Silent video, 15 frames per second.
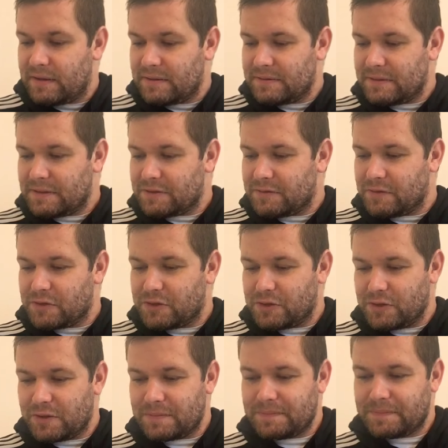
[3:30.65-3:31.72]
And that's for
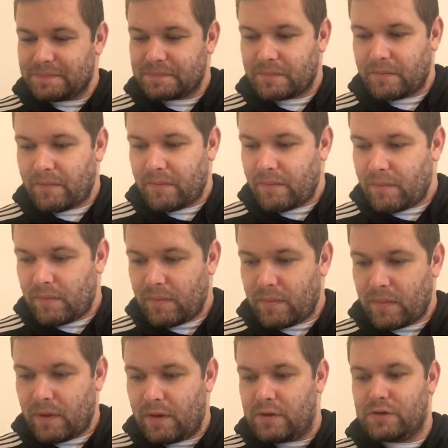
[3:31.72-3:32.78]
sure.
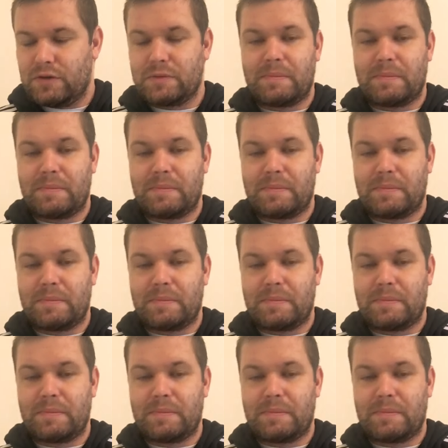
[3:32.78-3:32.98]
So